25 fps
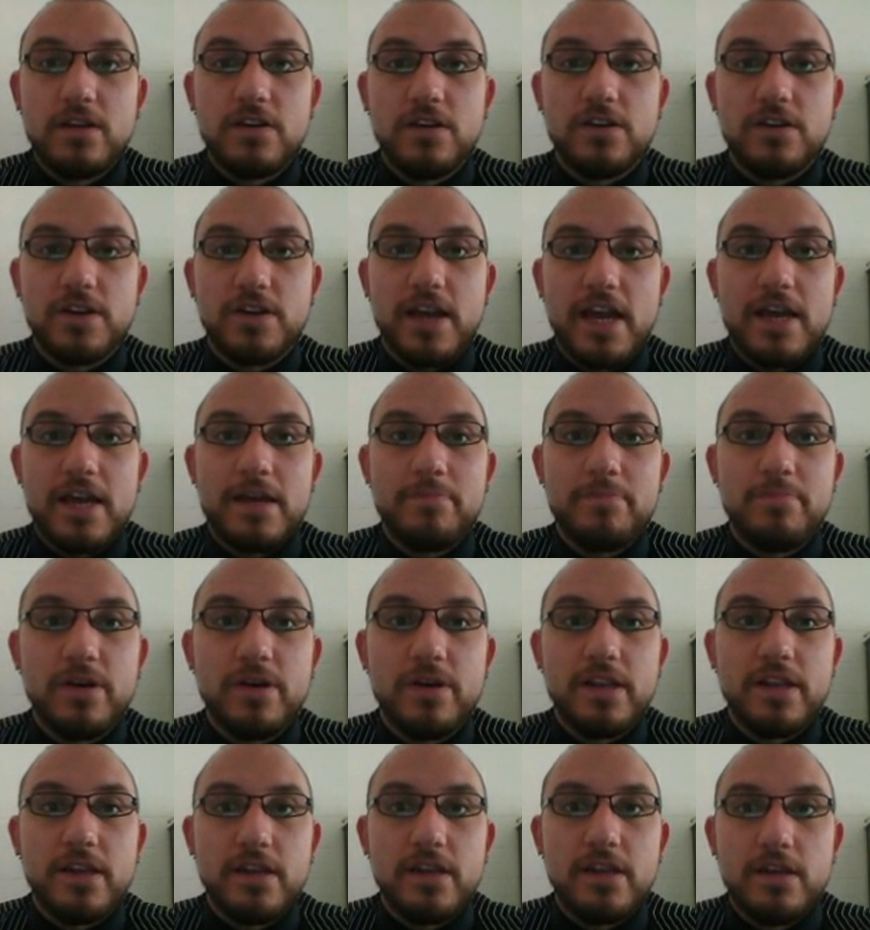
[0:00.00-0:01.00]
Okay,
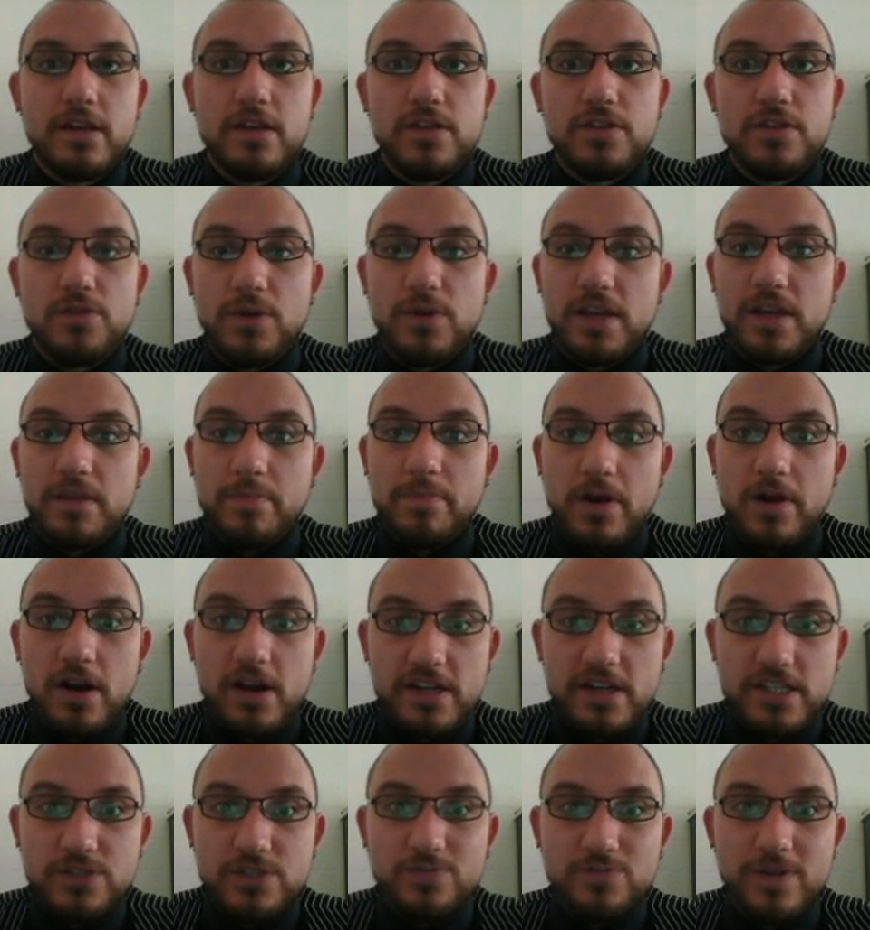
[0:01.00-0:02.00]
but the way the
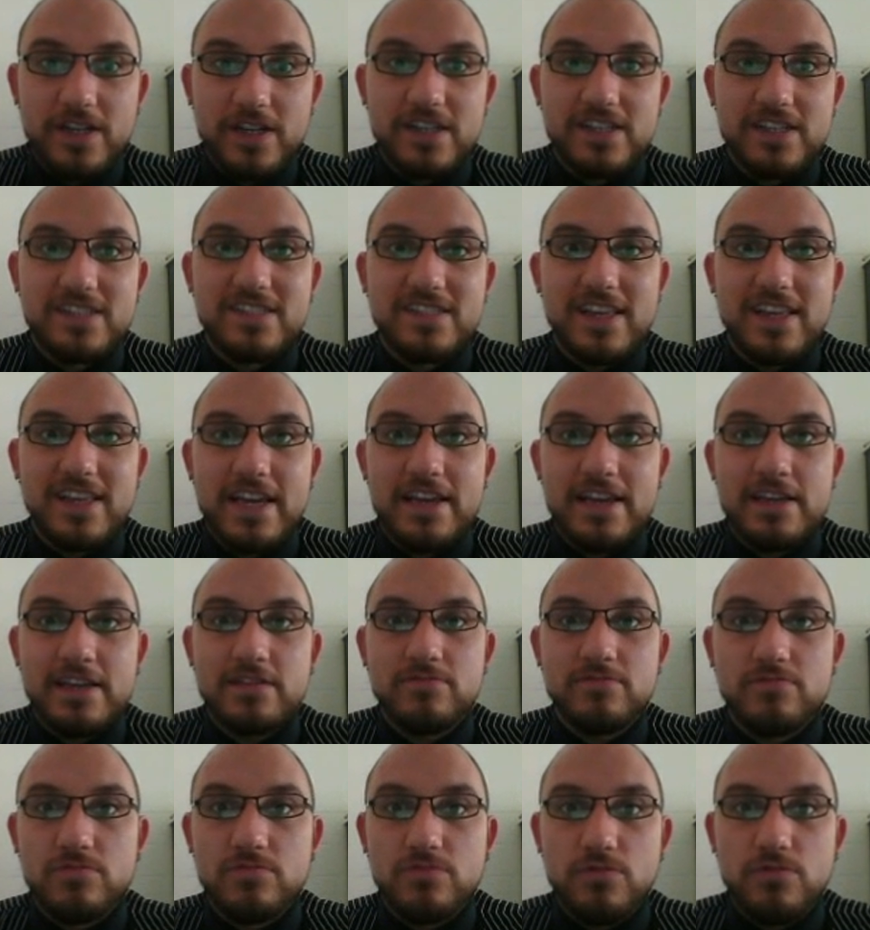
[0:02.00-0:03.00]
parties win is
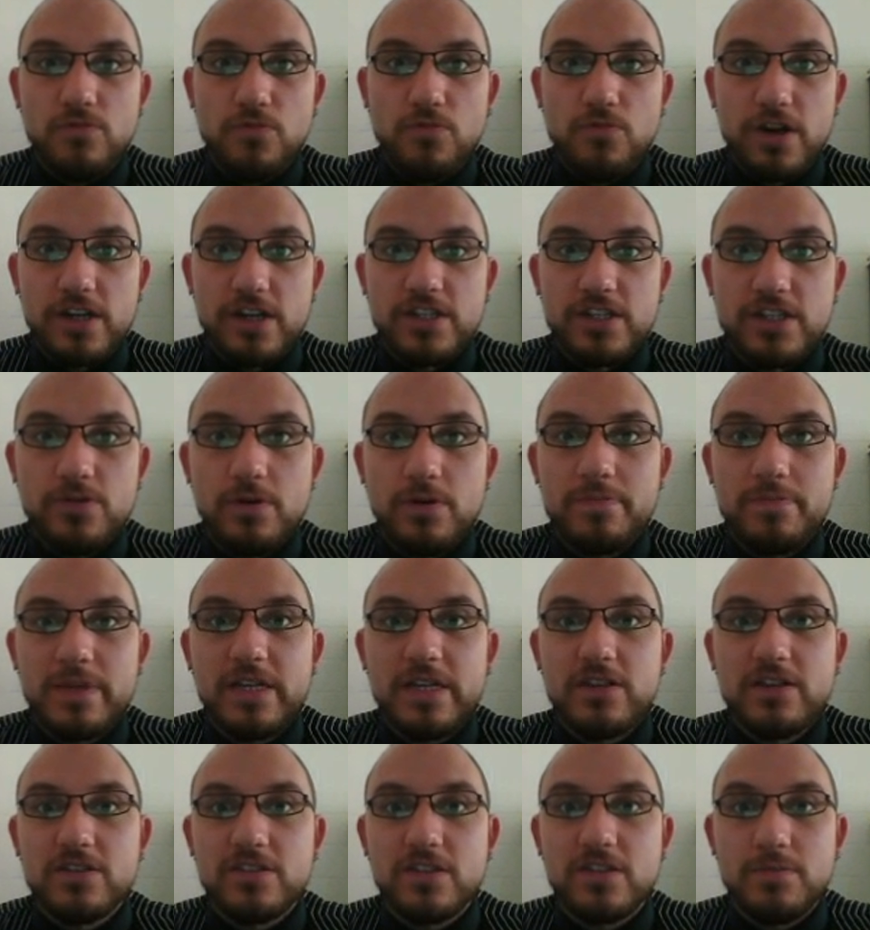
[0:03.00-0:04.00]
they work to
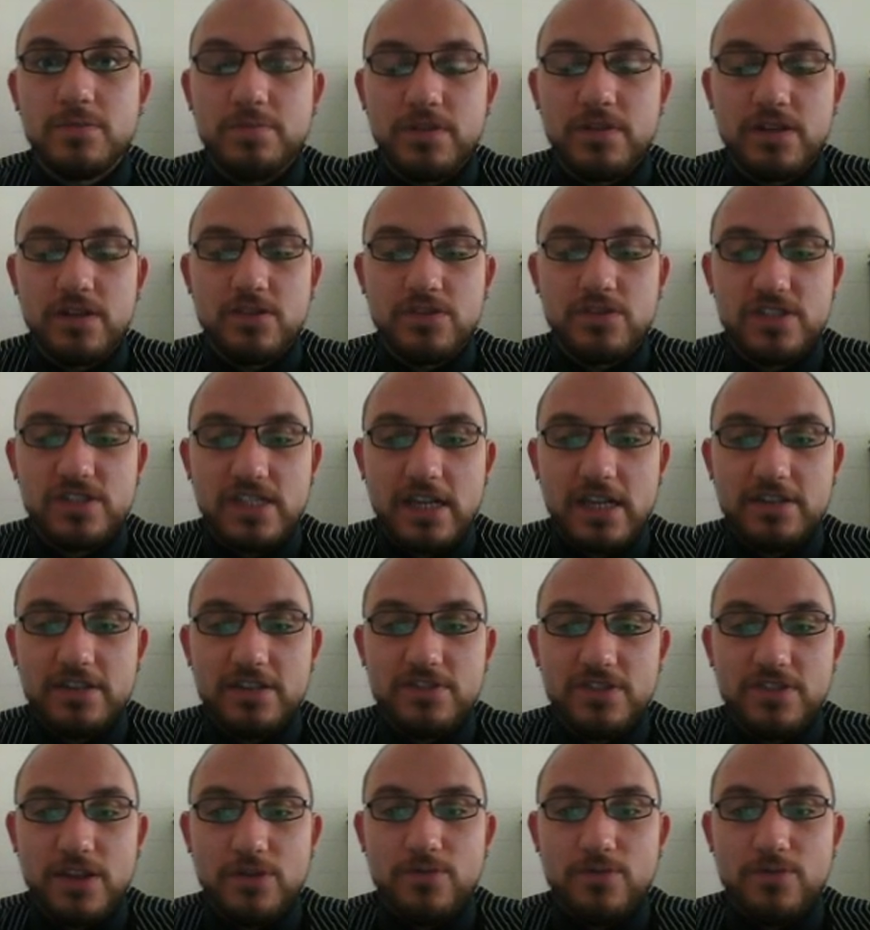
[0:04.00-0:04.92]
appeal to the political center.